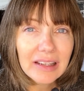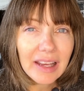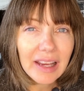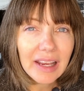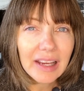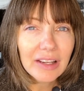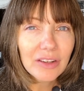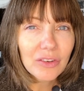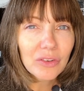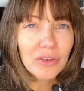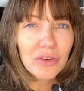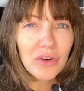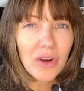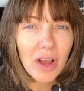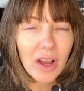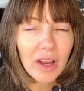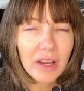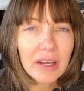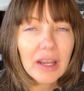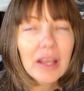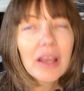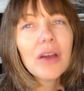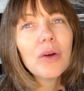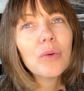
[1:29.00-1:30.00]
eight or
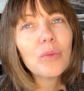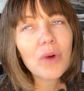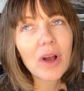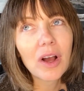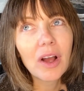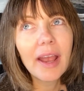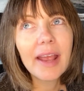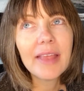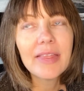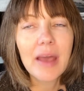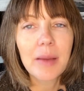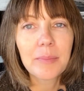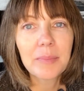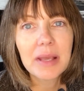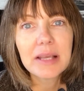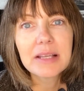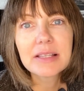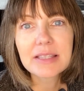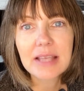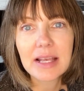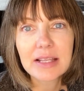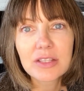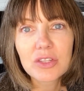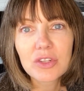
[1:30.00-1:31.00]
nine. Well, and that makes
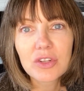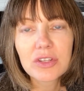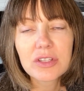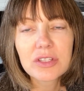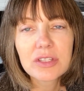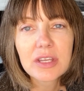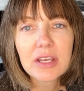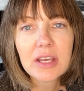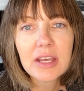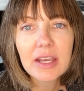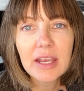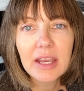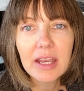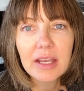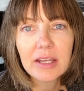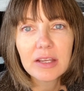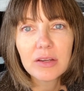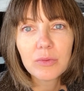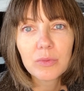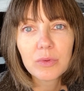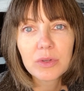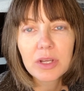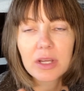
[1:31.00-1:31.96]
sense because it,